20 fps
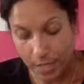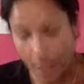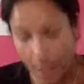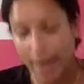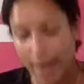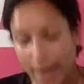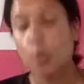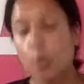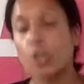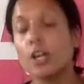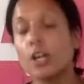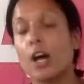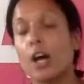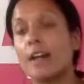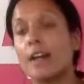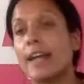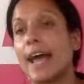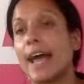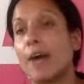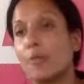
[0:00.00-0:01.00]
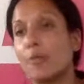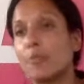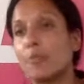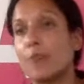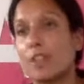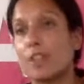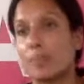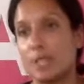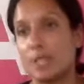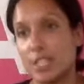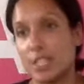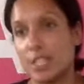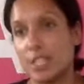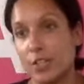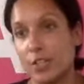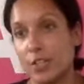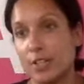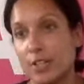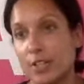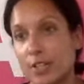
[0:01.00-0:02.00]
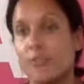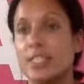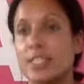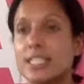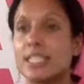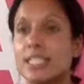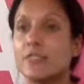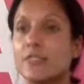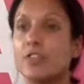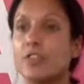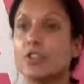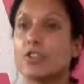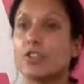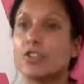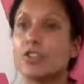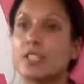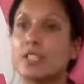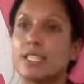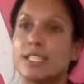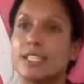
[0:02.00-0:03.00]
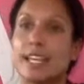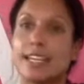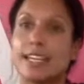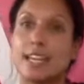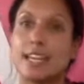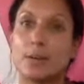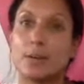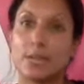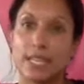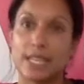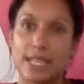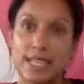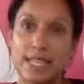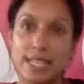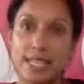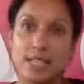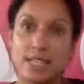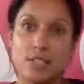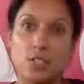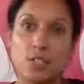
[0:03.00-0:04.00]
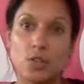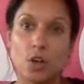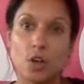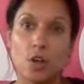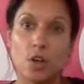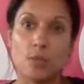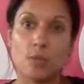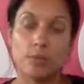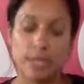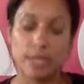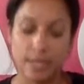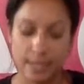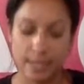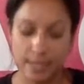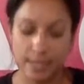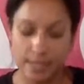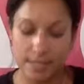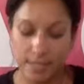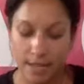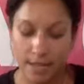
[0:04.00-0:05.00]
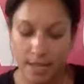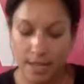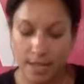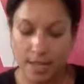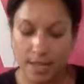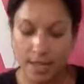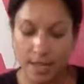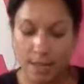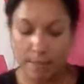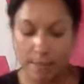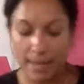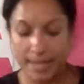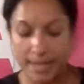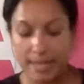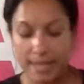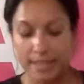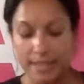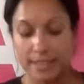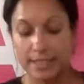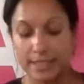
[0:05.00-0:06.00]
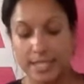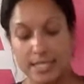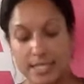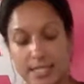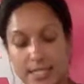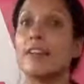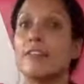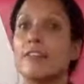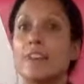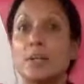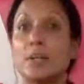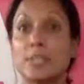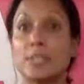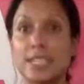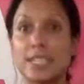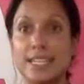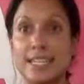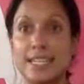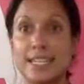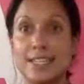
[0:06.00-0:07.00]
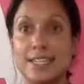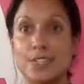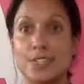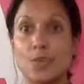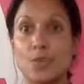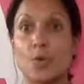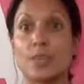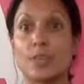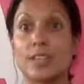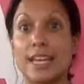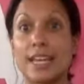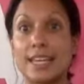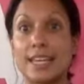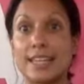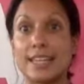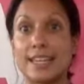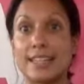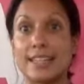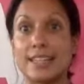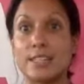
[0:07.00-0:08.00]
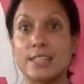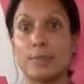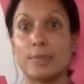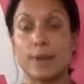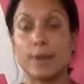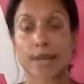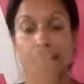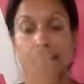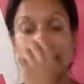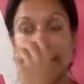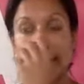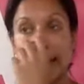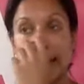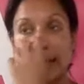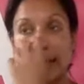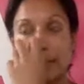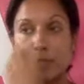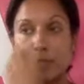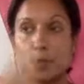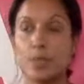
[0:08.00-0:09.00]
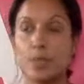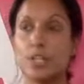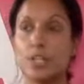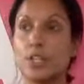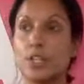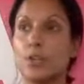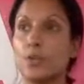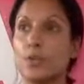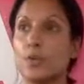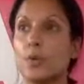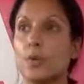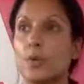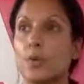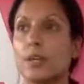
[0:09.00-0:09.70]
work on out-breath material. If it's difficult to send out ease to all beings, make a list, felt ease or lightness, right? Times when you